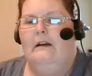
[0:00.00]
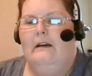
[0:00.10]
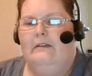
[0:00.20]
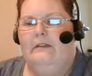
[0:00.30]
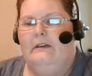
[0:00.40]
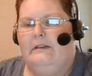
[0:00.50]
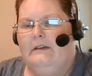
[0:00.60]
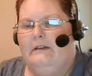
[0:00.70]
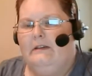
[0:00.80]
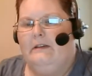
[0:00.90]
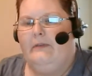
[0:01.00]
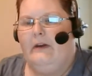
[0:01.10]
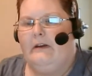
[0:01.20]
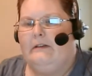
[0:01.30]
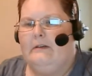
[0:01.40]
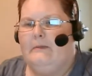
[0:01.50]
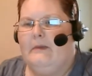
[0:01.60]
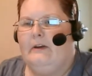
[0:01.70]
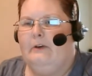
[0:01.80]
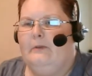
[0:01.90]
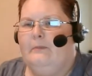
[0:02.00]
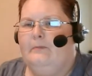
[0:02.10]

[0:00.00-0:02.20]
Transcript: And this is the facts of the matter.